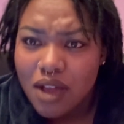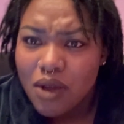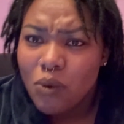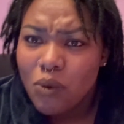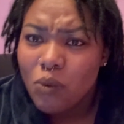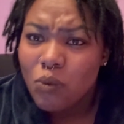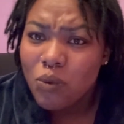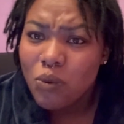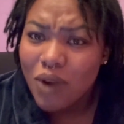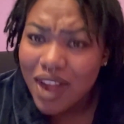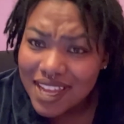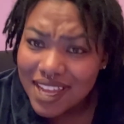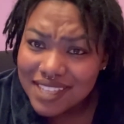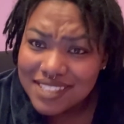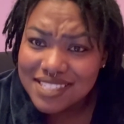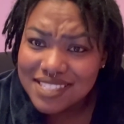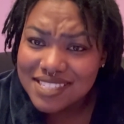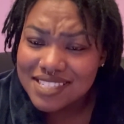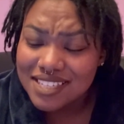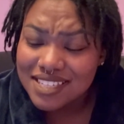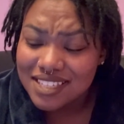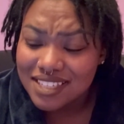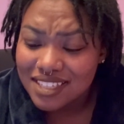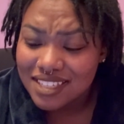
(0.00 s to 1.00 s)

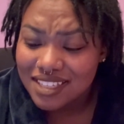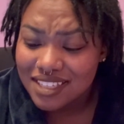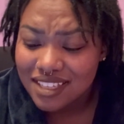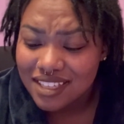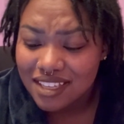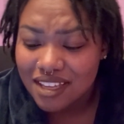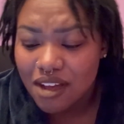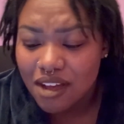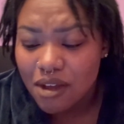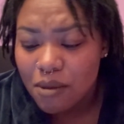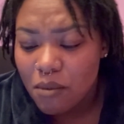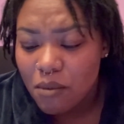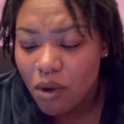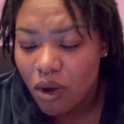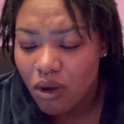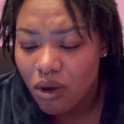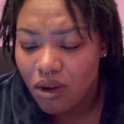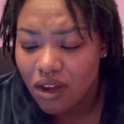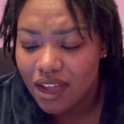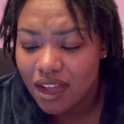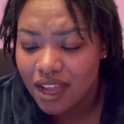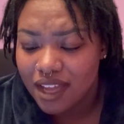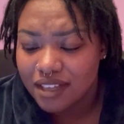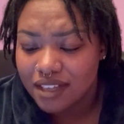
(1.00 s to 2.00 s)
What? Come
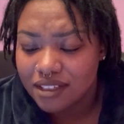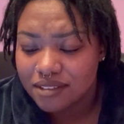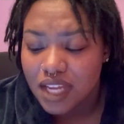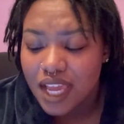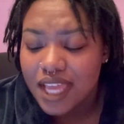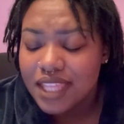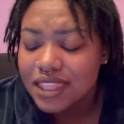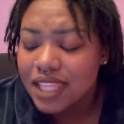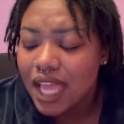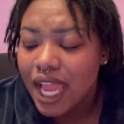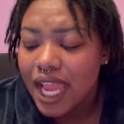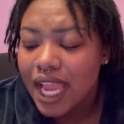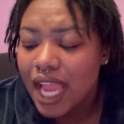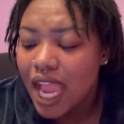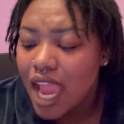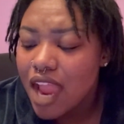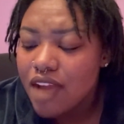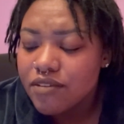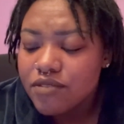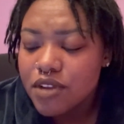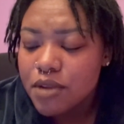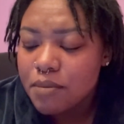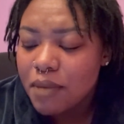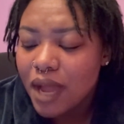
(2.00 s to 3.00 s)
on. And like,
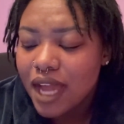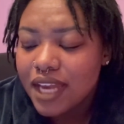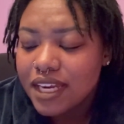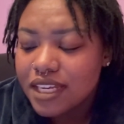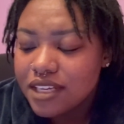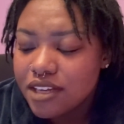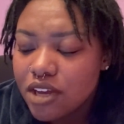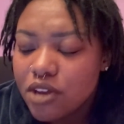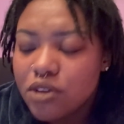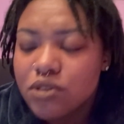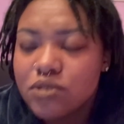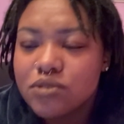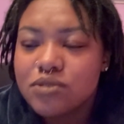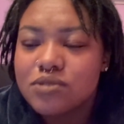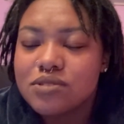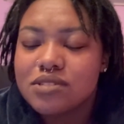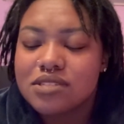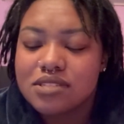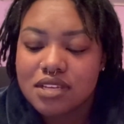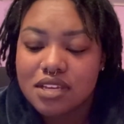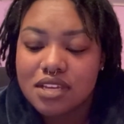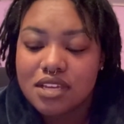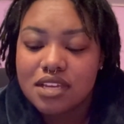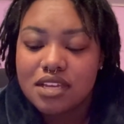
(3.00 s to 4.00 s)
everybody
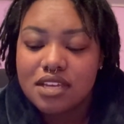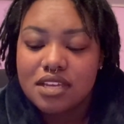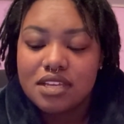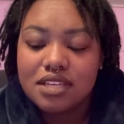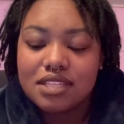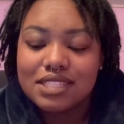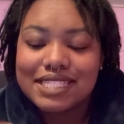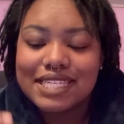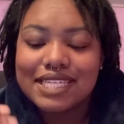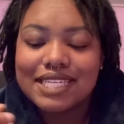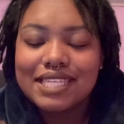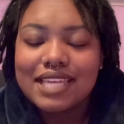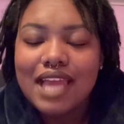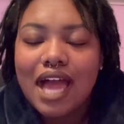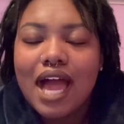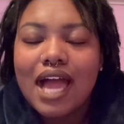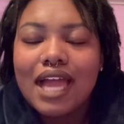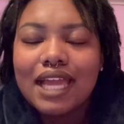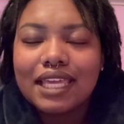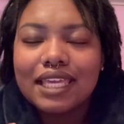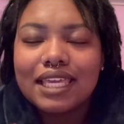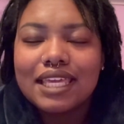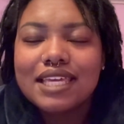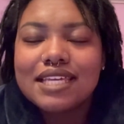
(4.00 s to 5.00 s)
knows to
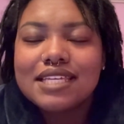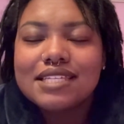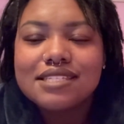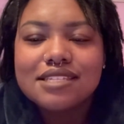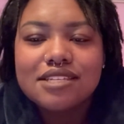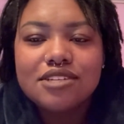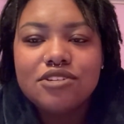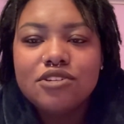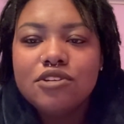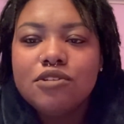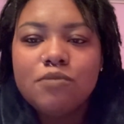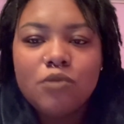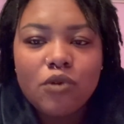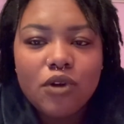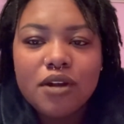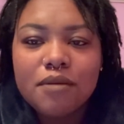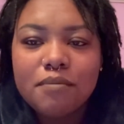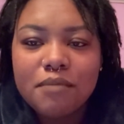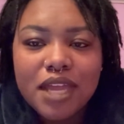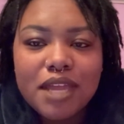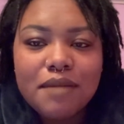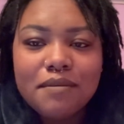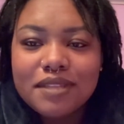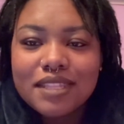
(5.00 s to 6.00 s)
not kiss a
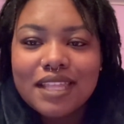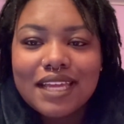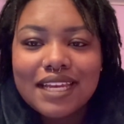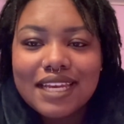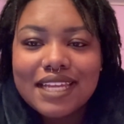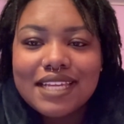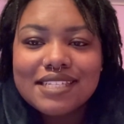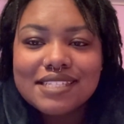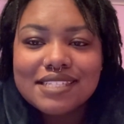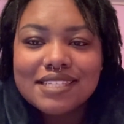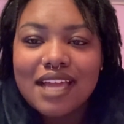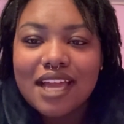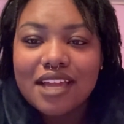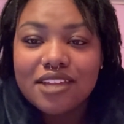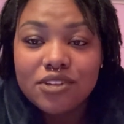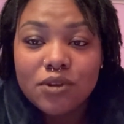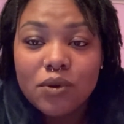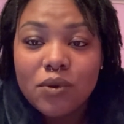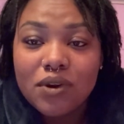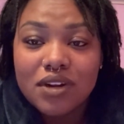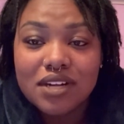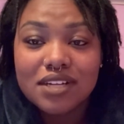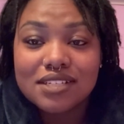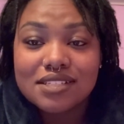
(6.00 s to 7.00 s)
newborn baby that is not
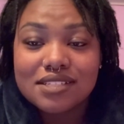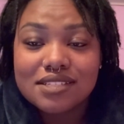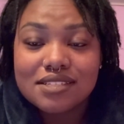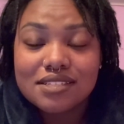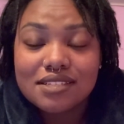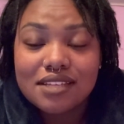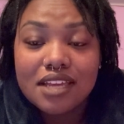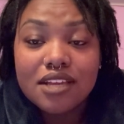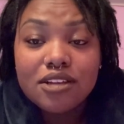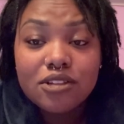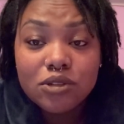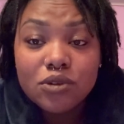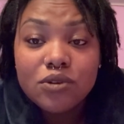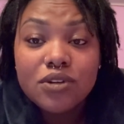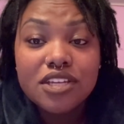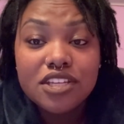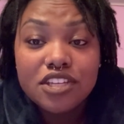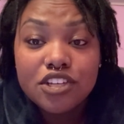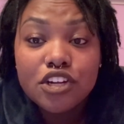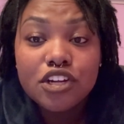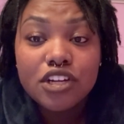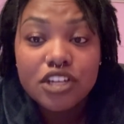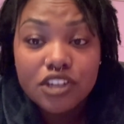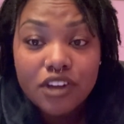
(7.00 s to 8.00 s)
yours,
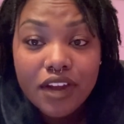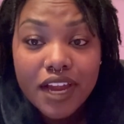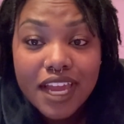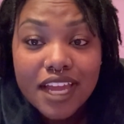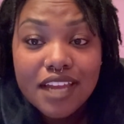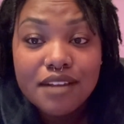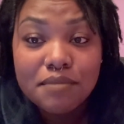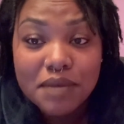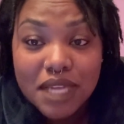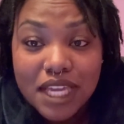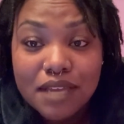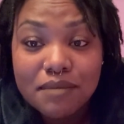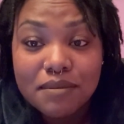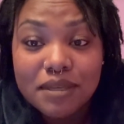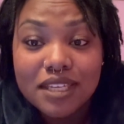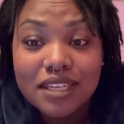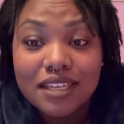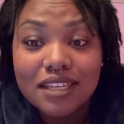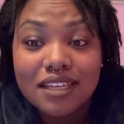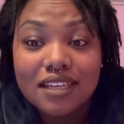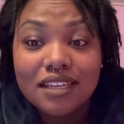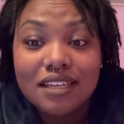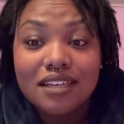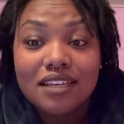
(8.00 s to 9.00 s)
including your
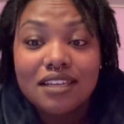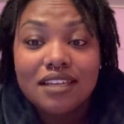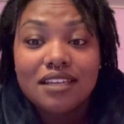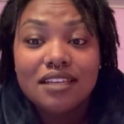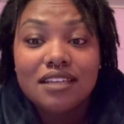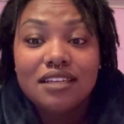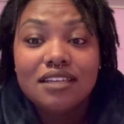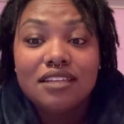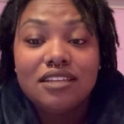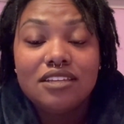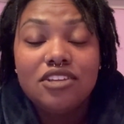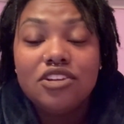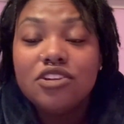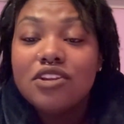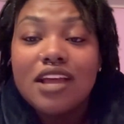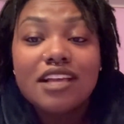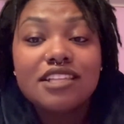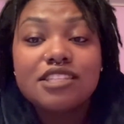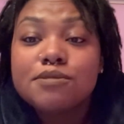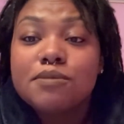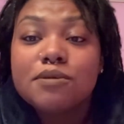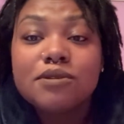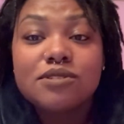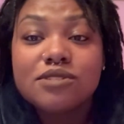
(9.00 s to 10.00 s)
grandbaby. You're
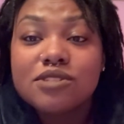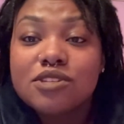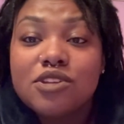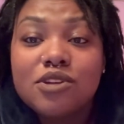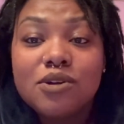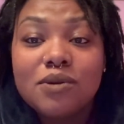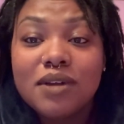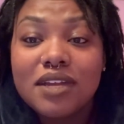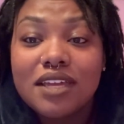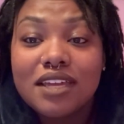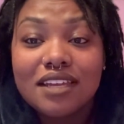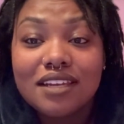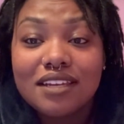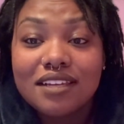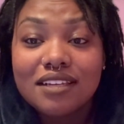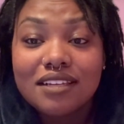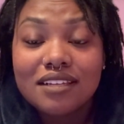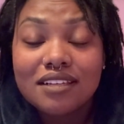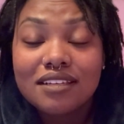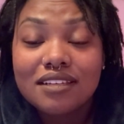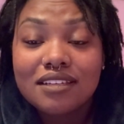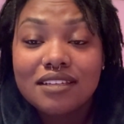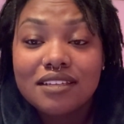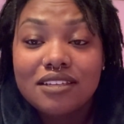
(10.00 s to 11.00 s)
not supposed to do it.
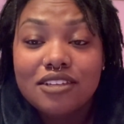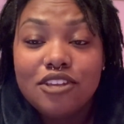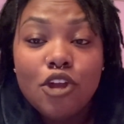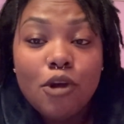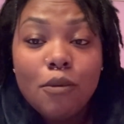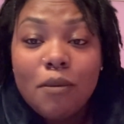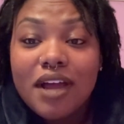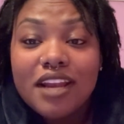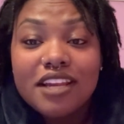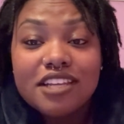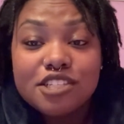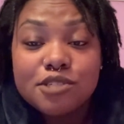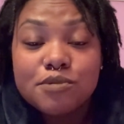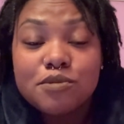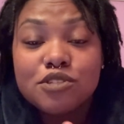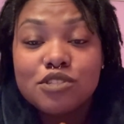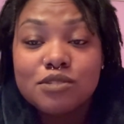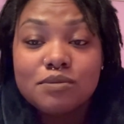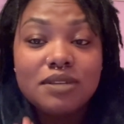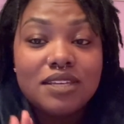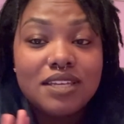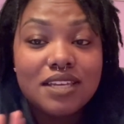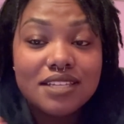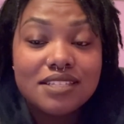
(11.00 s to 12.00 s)
Nobody's supposed
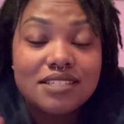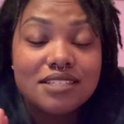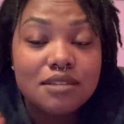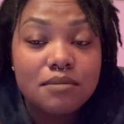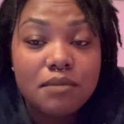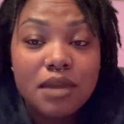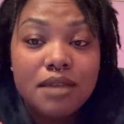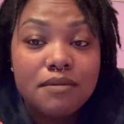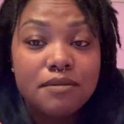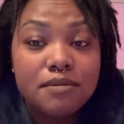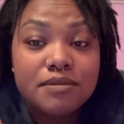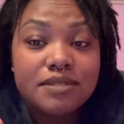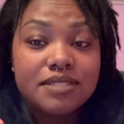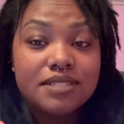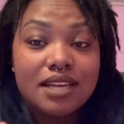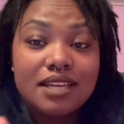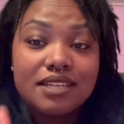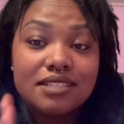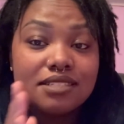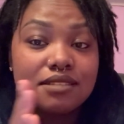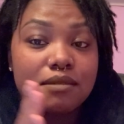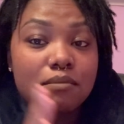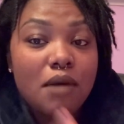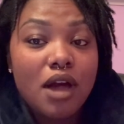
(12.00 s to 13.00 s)
to be kissing the baby
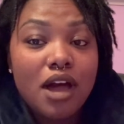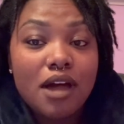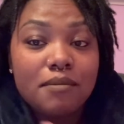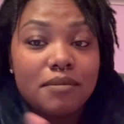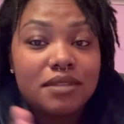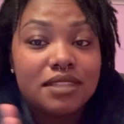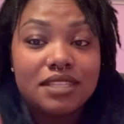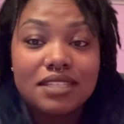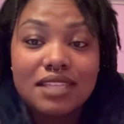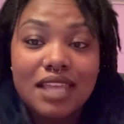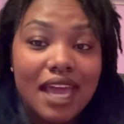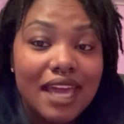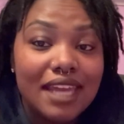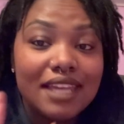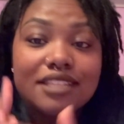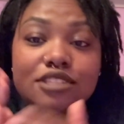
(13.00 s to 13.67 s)
besides the mom and the dad.